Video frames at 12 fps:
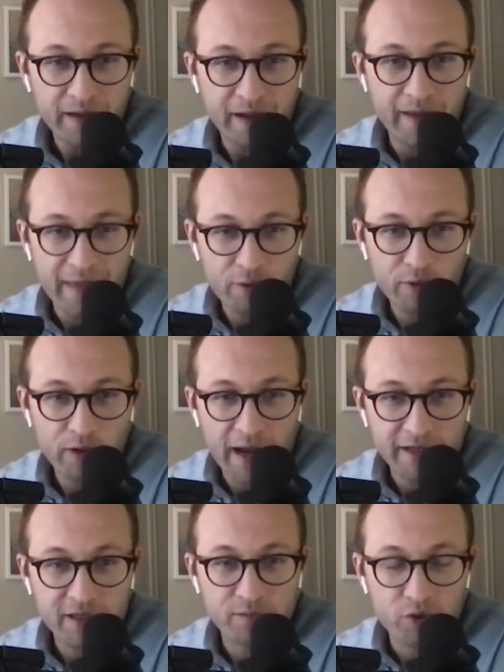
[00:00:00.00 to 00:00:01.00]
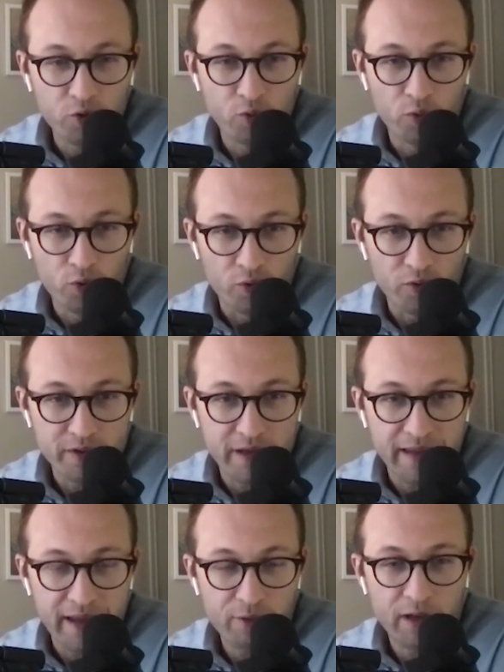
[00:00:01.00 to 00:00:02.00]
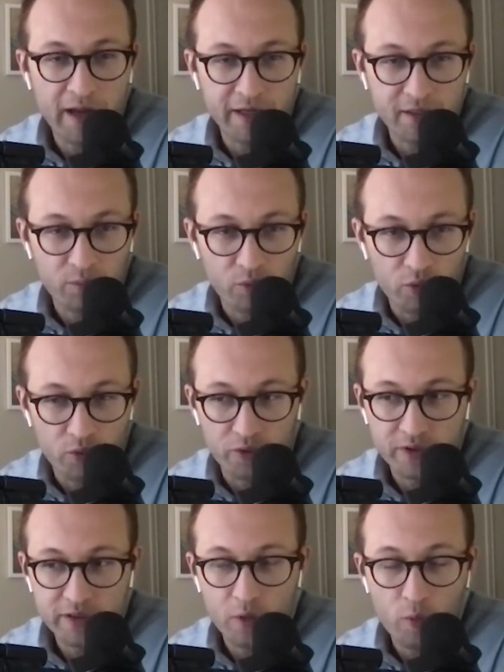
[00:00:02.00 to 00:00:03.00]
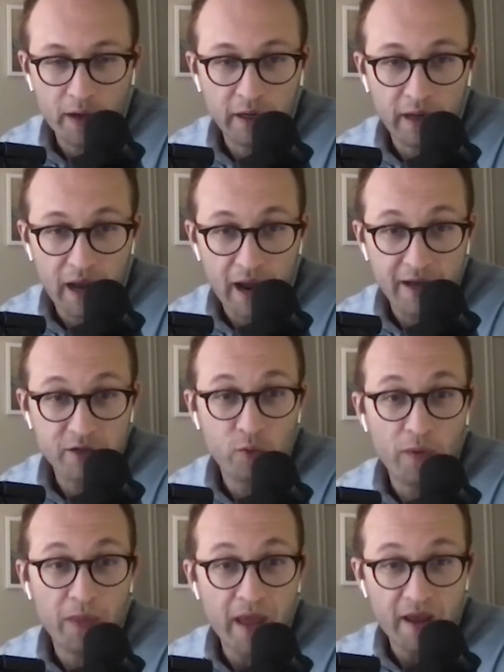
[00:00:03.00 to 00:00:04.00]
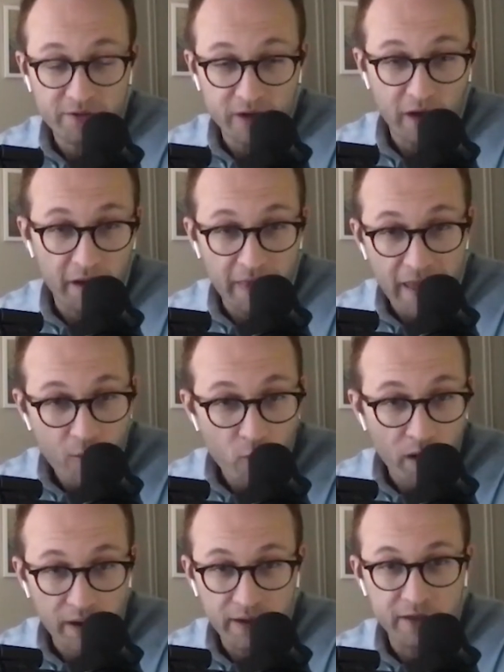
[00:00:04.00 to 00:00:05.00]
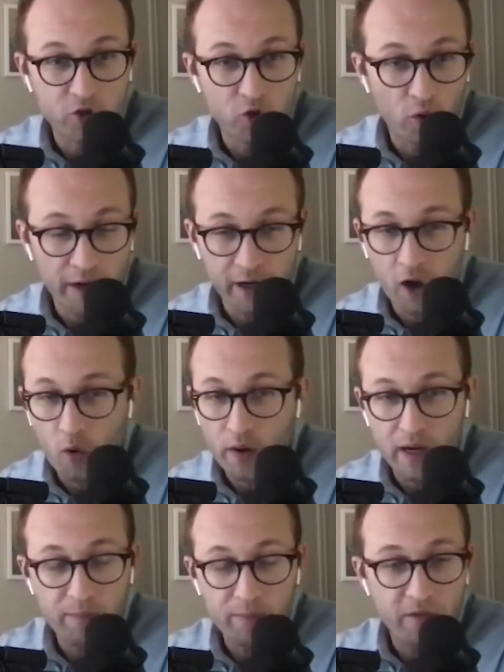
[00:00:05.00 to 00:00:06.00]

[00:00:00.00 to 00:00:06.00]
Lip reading: And they would like some new rules, and they would like some rules that recognize what they have done. And they want to enjoy going up the